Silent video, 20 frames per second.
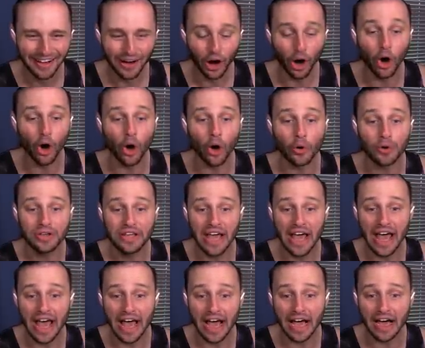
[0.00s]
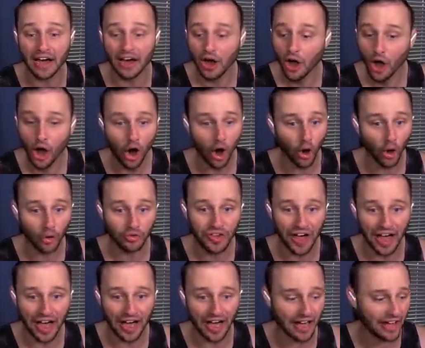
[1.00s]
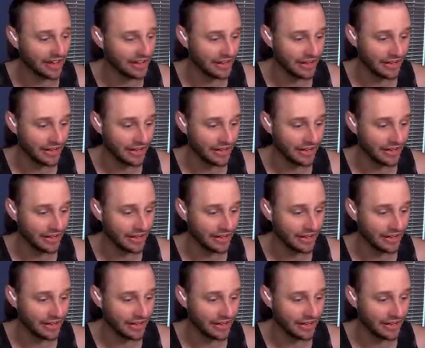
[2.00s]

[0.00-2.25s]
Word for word: Oh yeah, hold on.